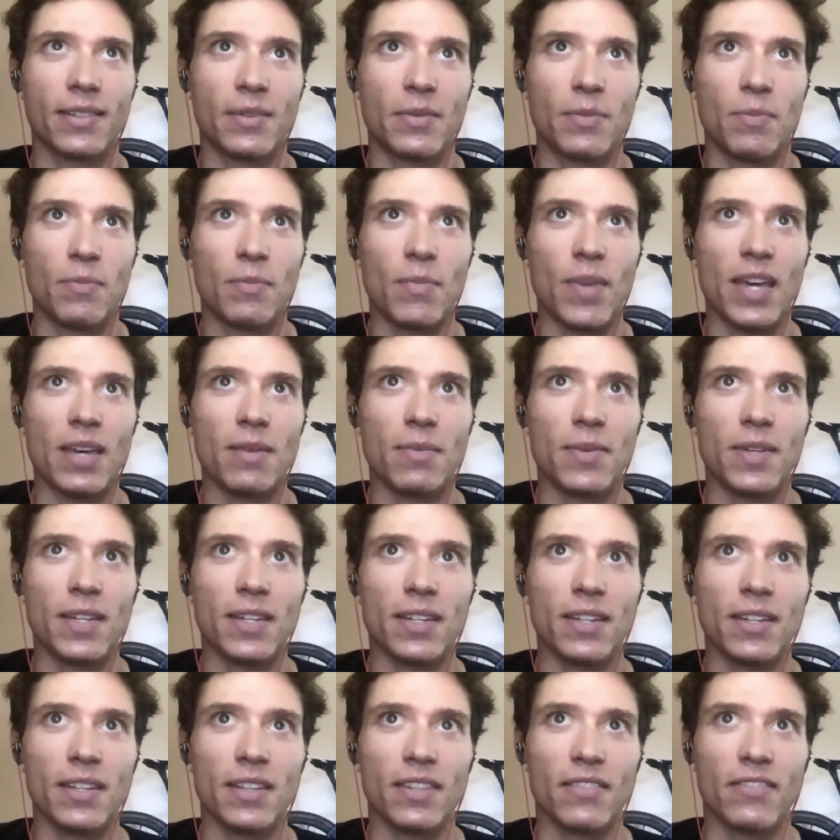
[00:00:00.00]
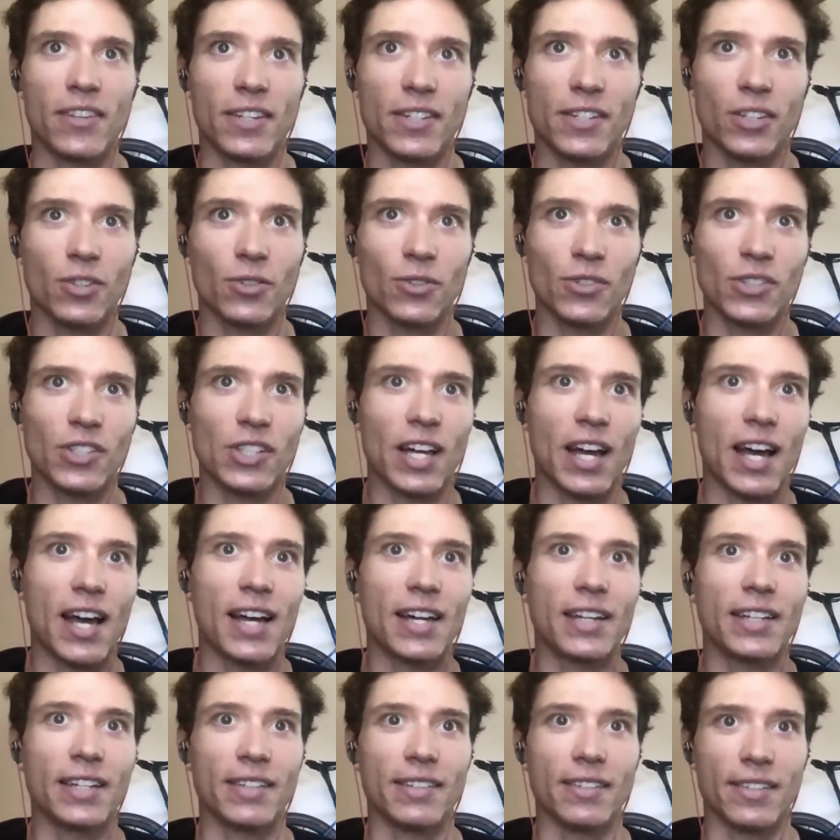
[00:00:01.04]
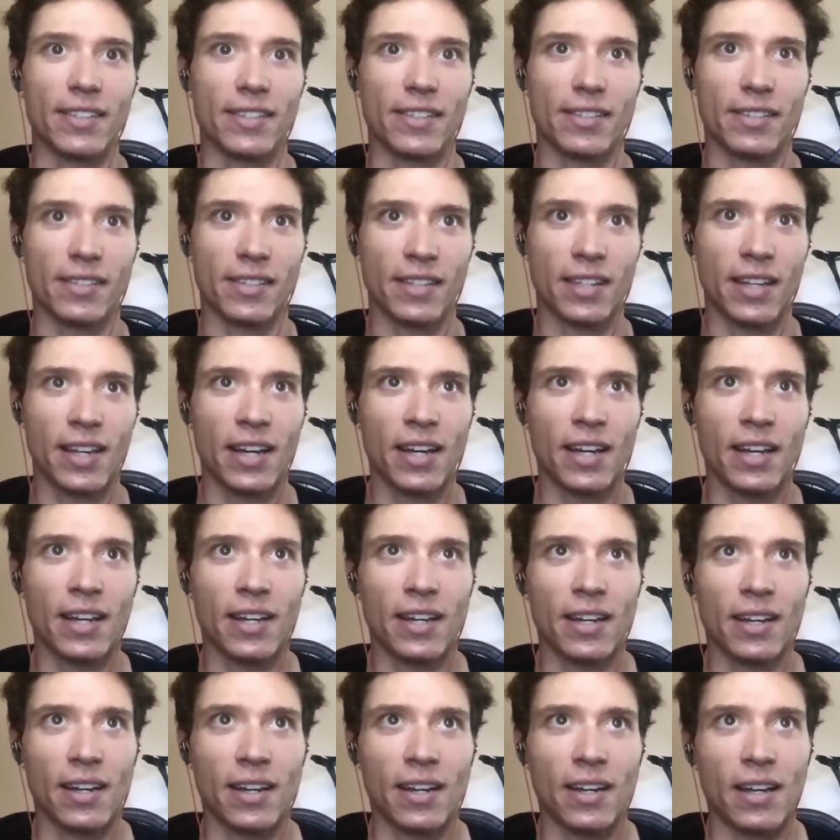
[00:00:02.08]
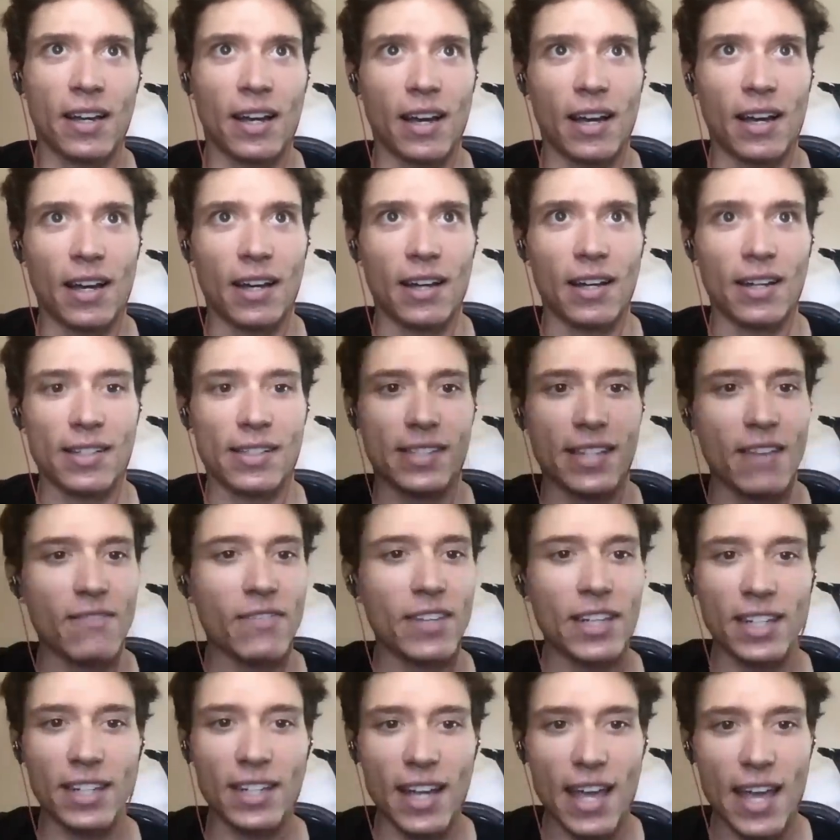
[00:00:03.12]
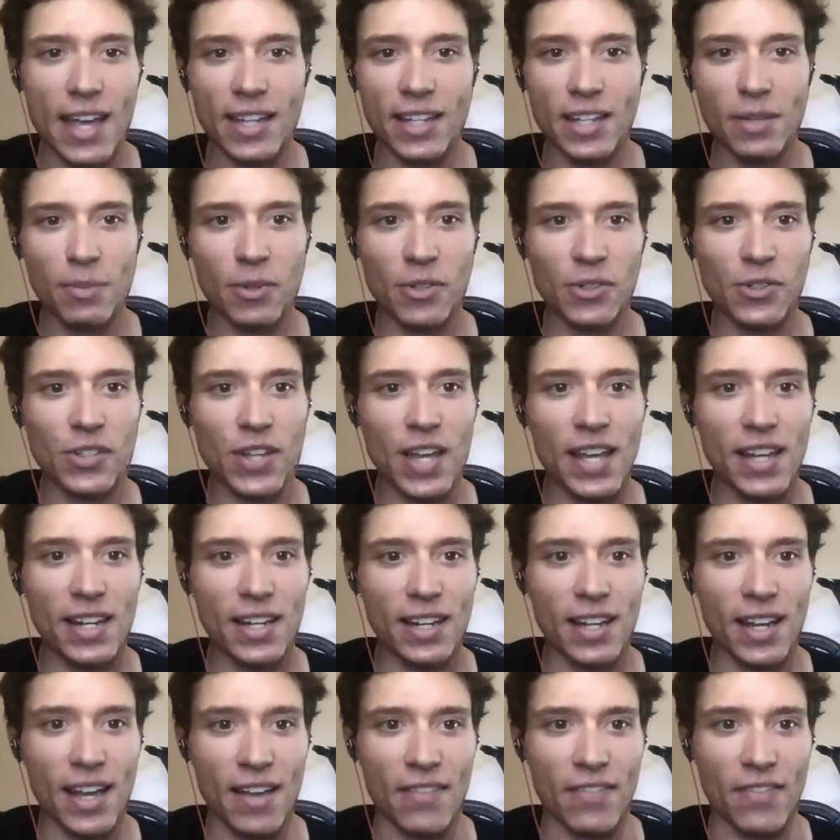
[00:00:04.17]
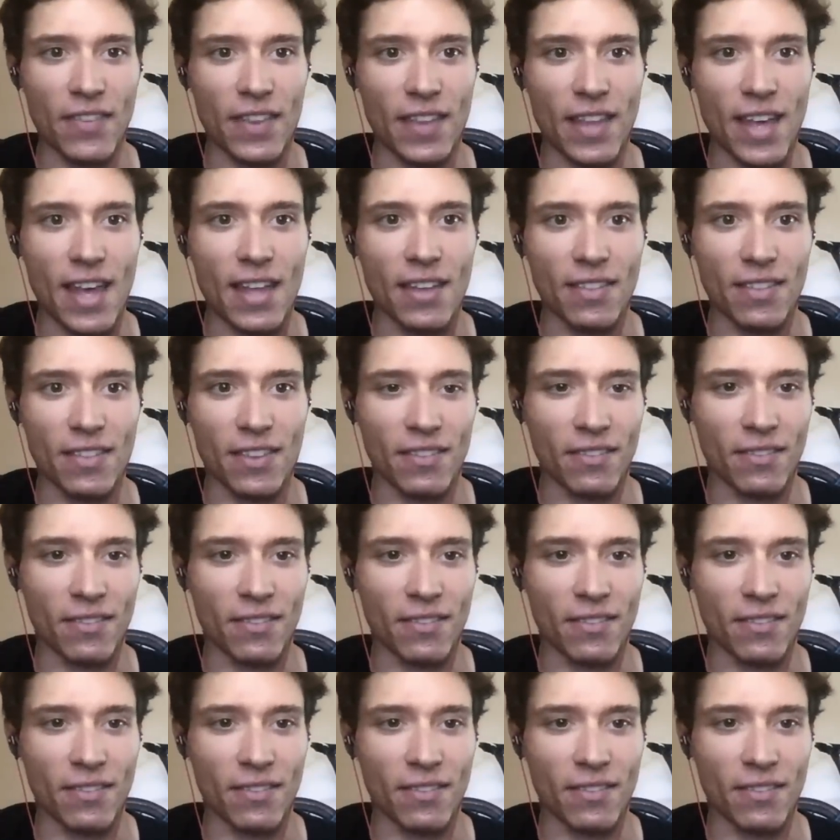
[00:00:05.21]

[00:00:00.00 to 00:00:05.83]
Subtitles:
maybe the physical side is 70 to 80%, and then